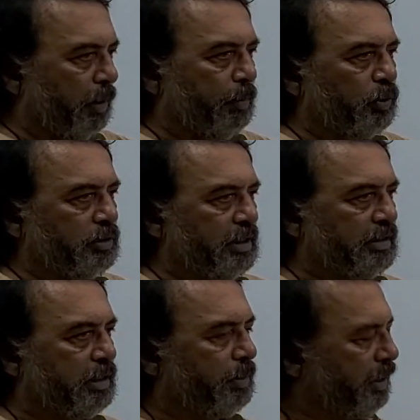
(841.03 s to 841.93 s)
proposed
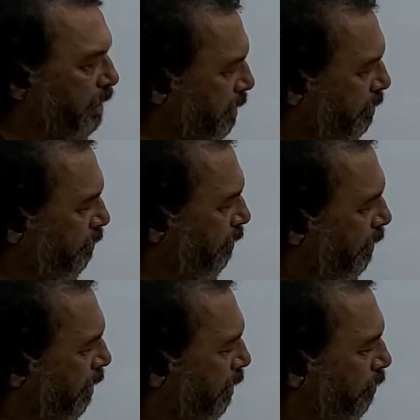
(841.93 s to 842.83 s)
estimator,
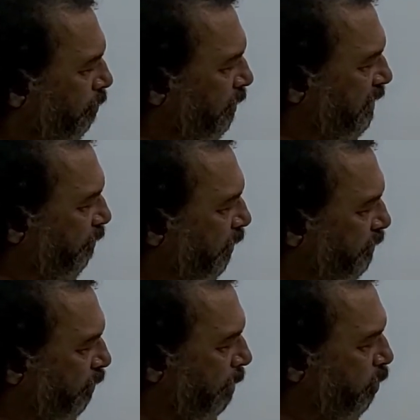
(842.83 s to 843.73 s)
which
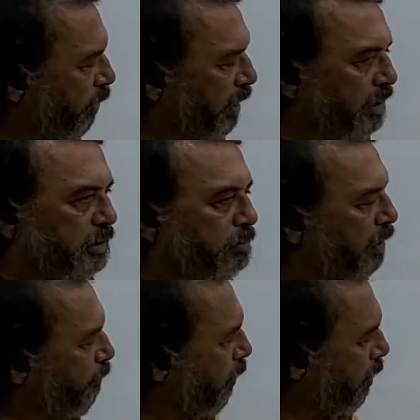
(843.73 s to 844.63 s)
differs from OLS
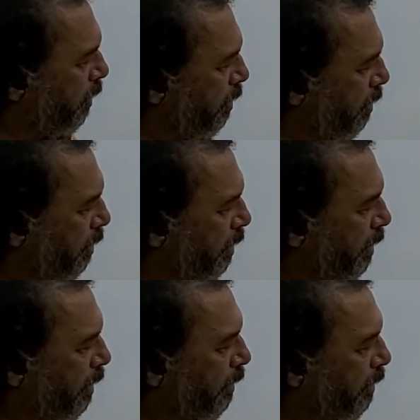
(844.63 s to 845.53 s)
but for
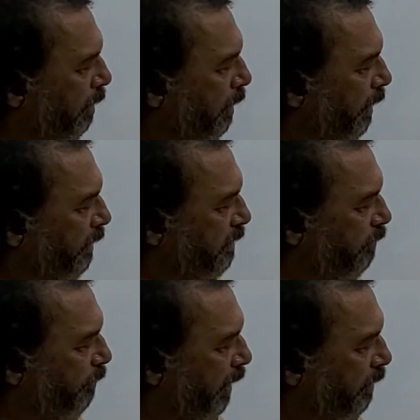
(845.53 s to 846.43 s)
the
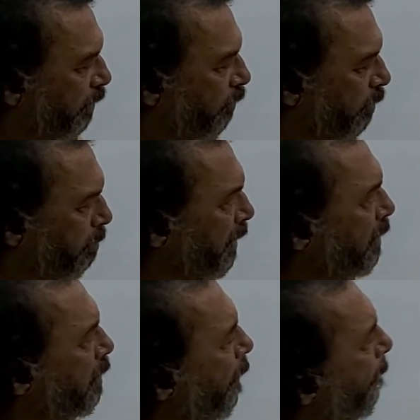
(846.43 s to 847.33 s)
correction factor for
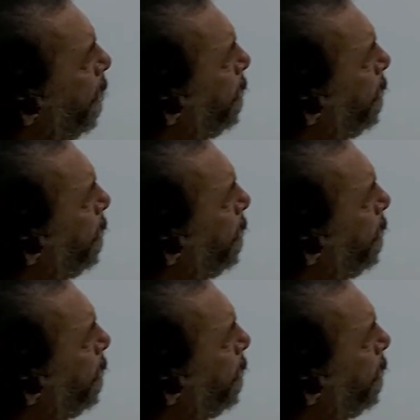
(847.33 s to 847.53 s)
mean,